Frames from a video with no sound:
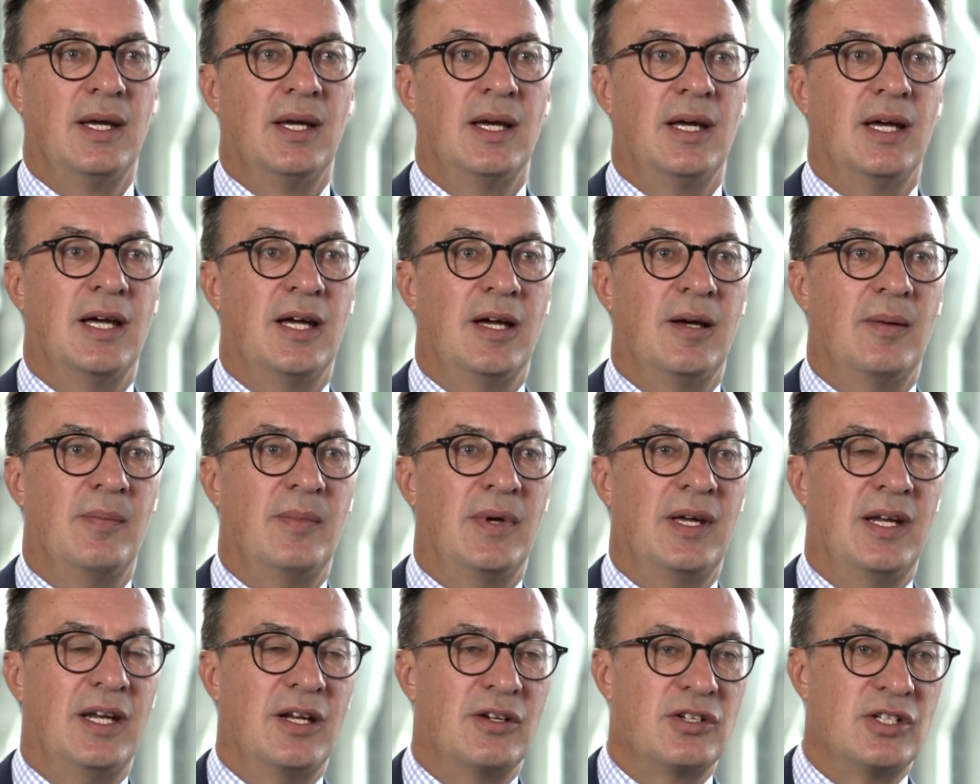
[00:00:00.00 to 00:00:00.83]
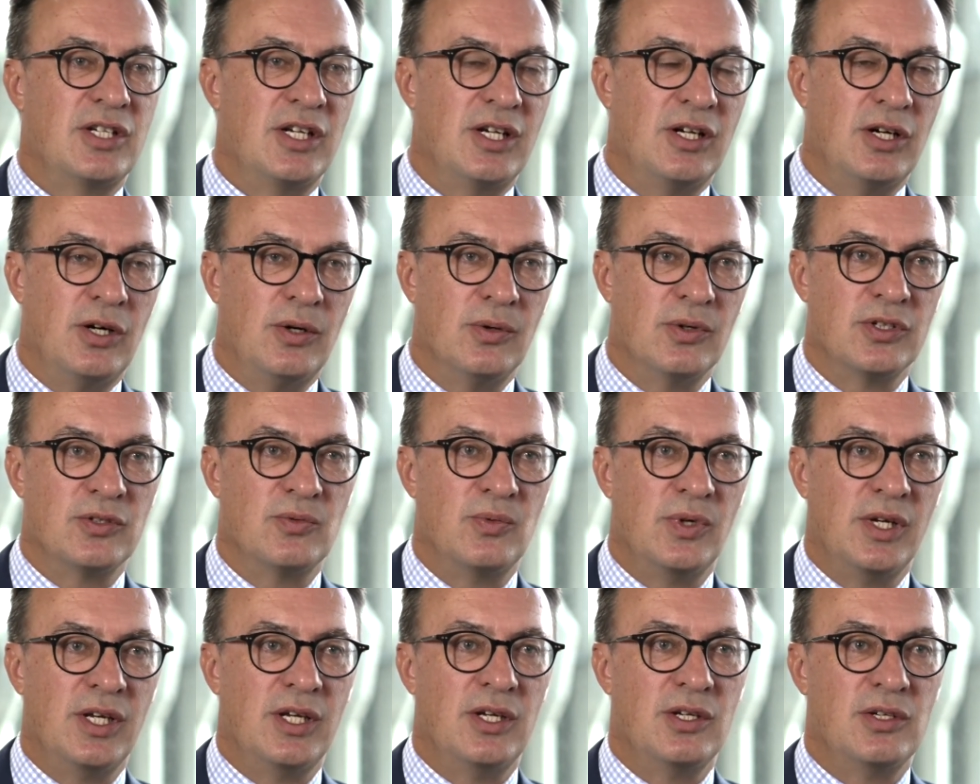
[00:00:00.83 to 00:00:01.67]
And our shareholders
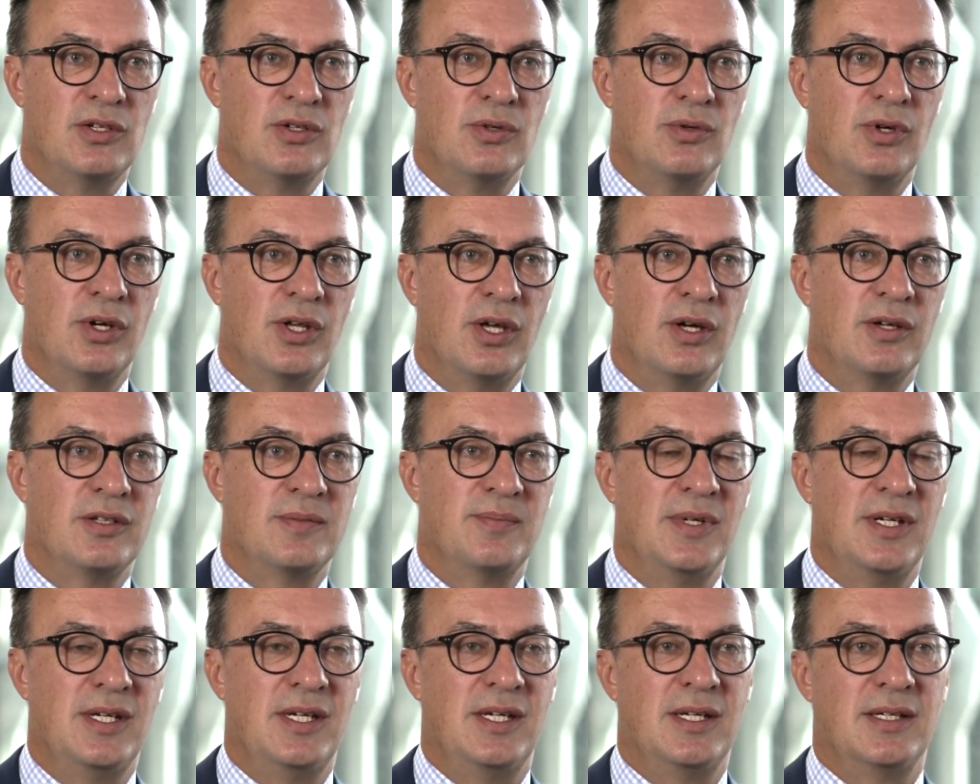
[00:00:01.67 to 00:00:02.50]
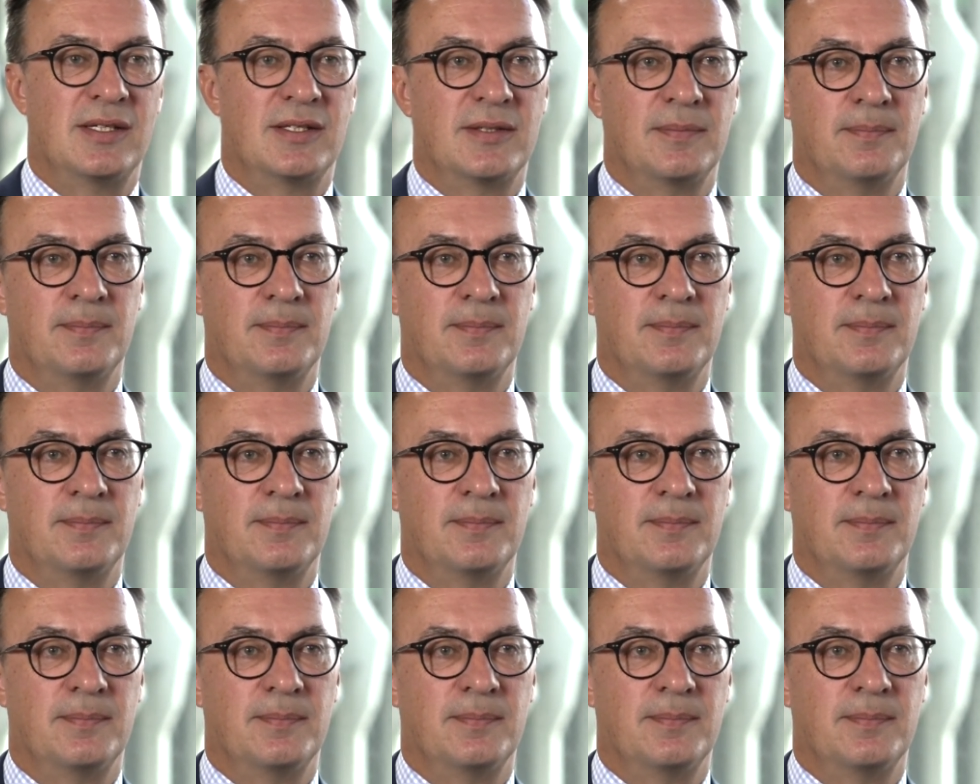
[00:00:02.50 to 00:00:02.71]
really enjoy those meetings.